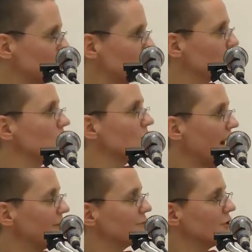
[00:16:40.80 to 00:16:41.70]
To
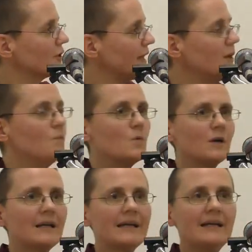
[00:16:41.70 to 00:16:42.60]
kind of look
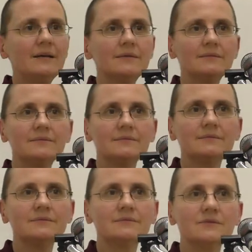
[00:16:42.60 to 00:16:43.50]
inwardly,
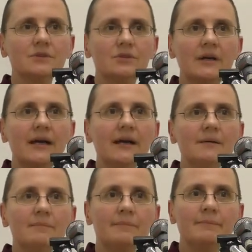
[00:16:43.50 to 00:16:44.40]
okay,
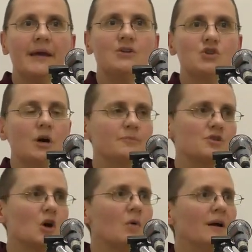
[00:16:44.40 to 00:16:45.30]
main job.
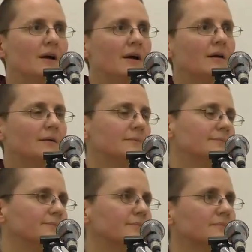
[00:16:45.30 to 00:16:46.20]
So
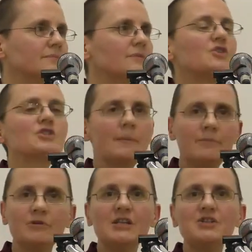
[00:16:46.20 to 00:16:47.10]
there's some
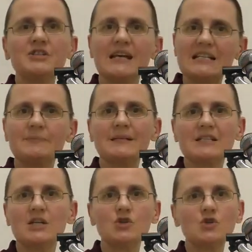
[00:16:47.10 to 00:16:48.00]
religious aspects
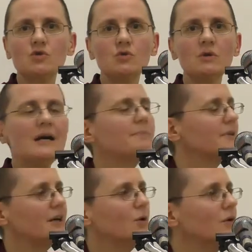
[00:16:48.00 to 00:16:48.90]
there too,
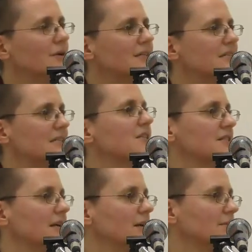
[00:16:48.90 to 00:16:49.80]
but they're all
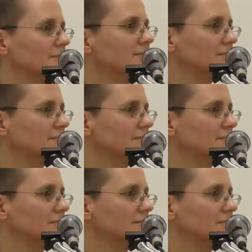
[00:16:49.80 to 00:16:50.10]
assisting